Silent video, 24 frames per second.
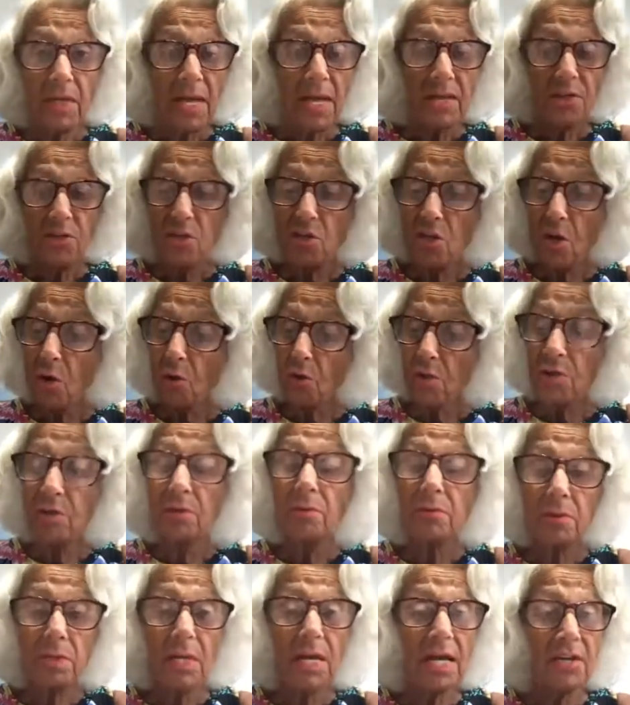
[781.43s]
And you know,
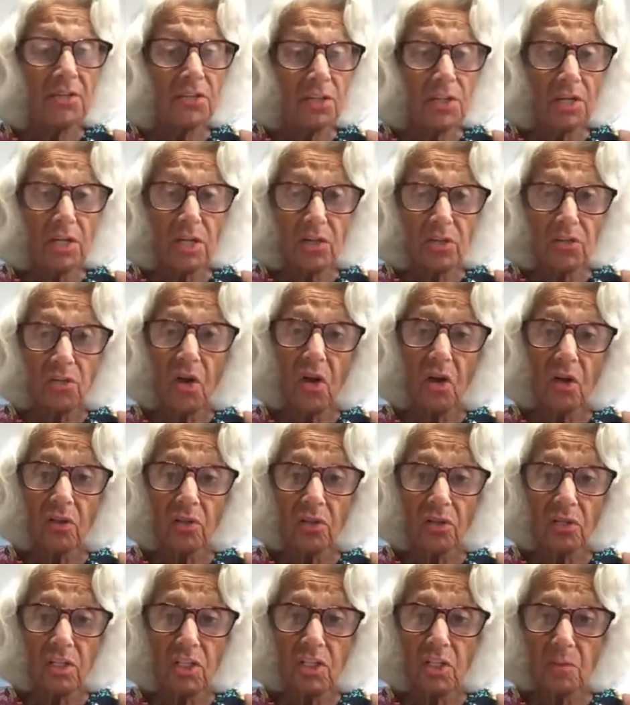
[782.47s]
as an
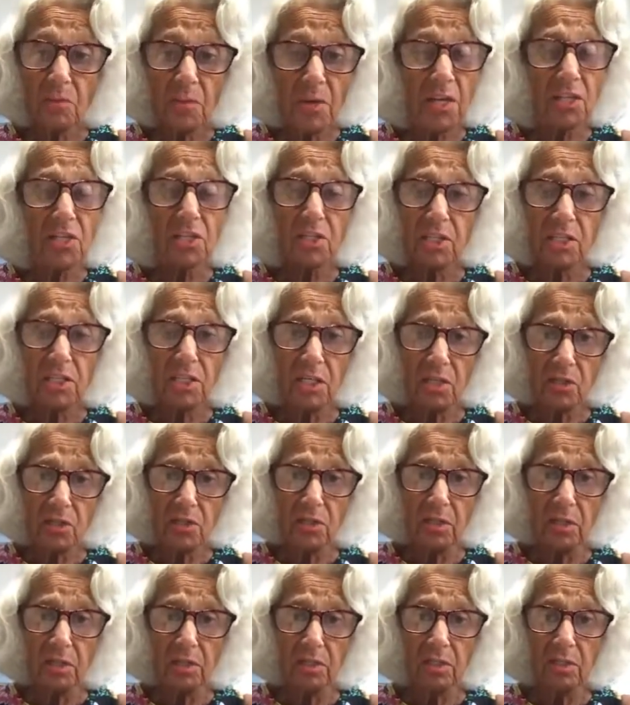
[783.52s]
adult, especially an
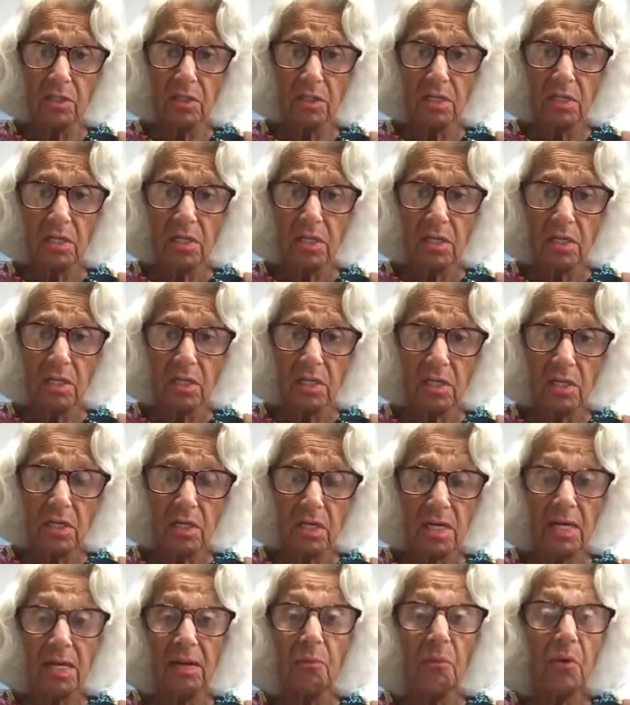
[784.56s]
adult,
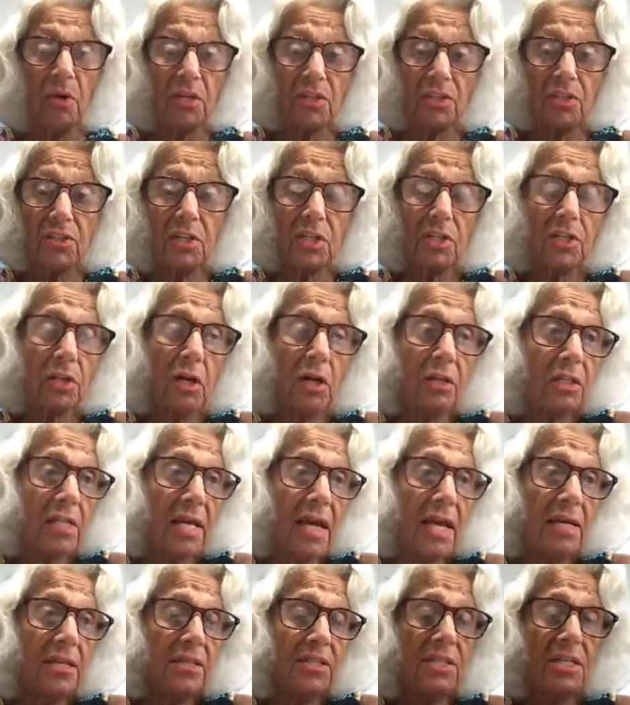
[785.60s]
and then what is an adult,
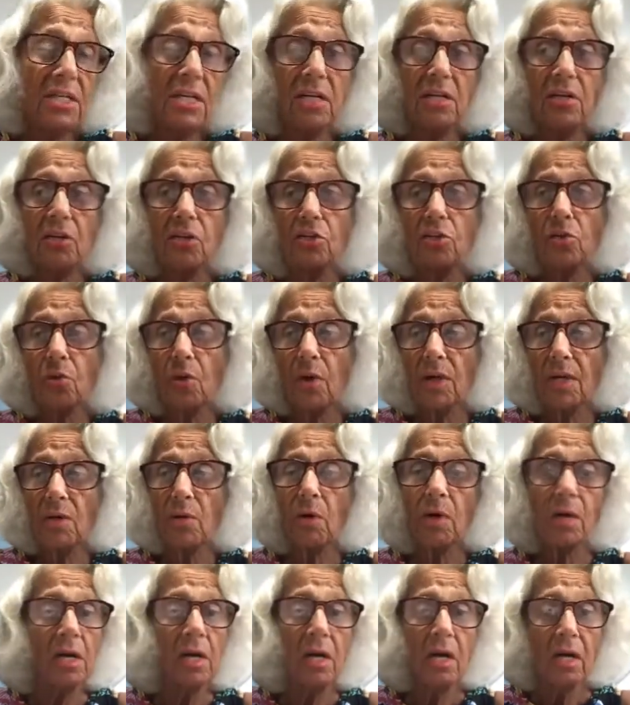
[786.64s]
18 or
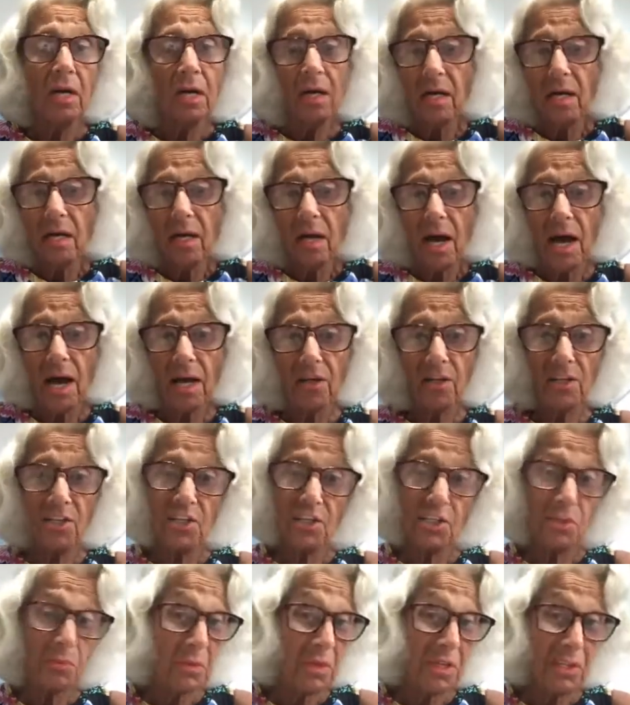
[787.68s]
21? I could
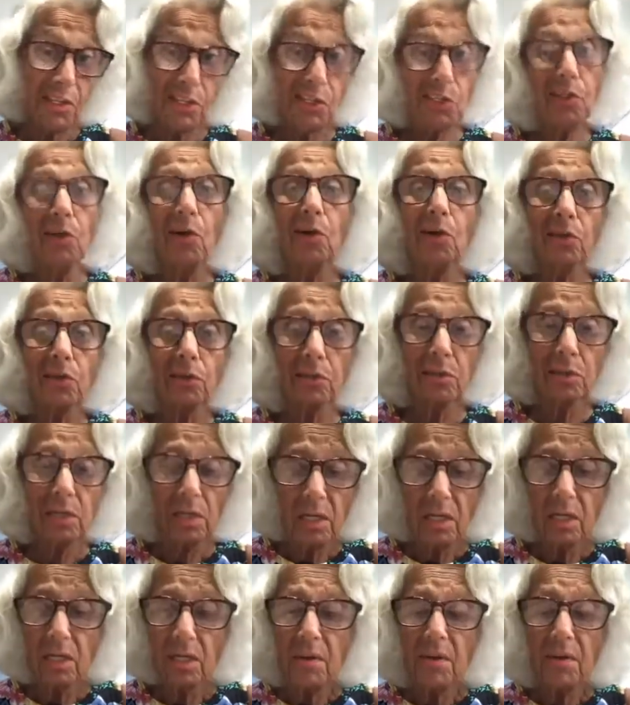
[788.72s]
just be an adult.
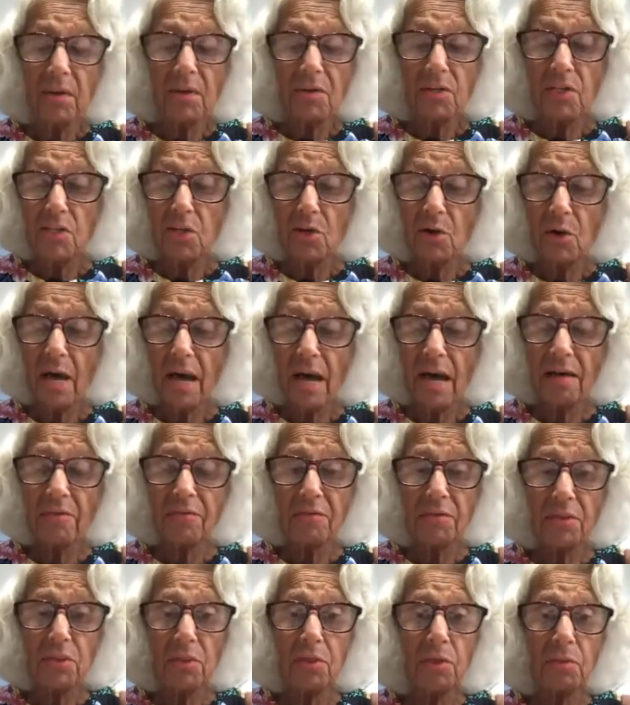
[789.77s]
You
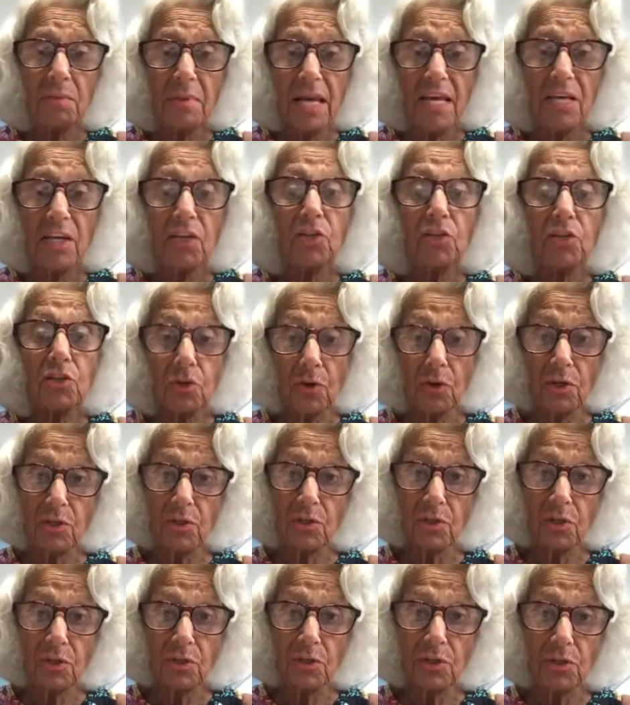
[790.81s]
have to make
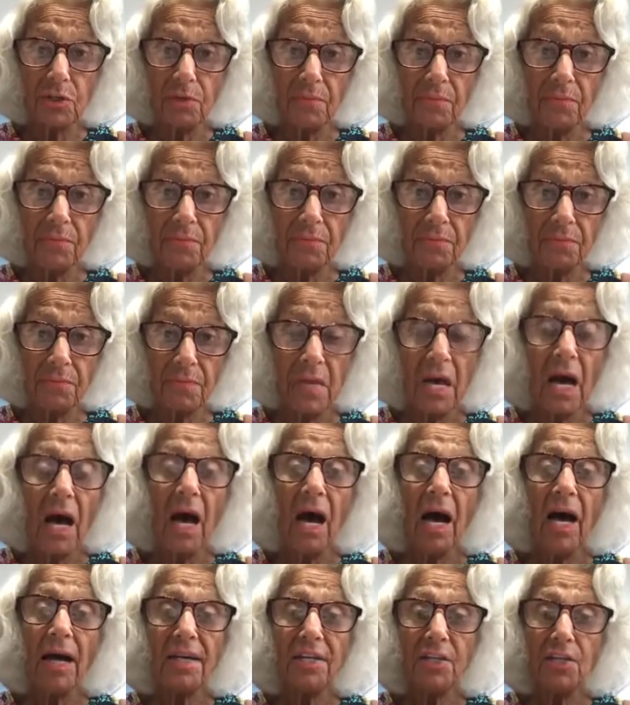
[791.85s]
choices.
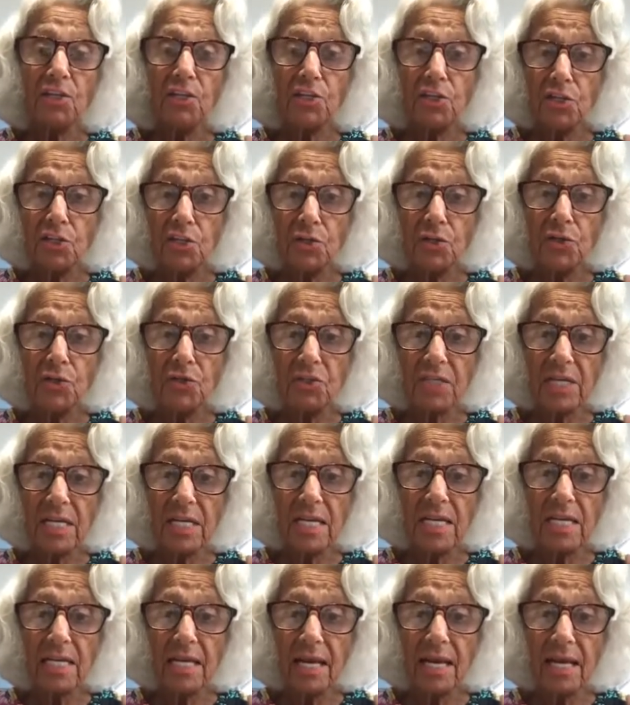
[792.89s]
I can choose to
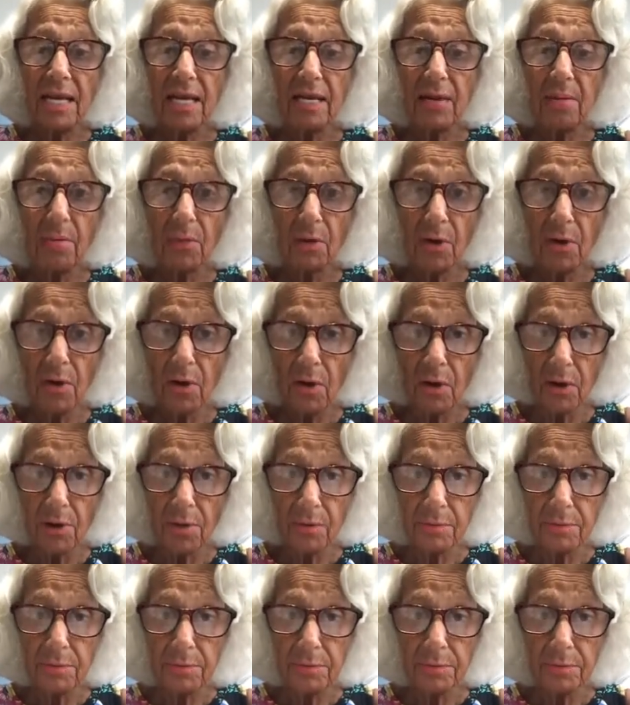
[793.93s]
eat a hamburger.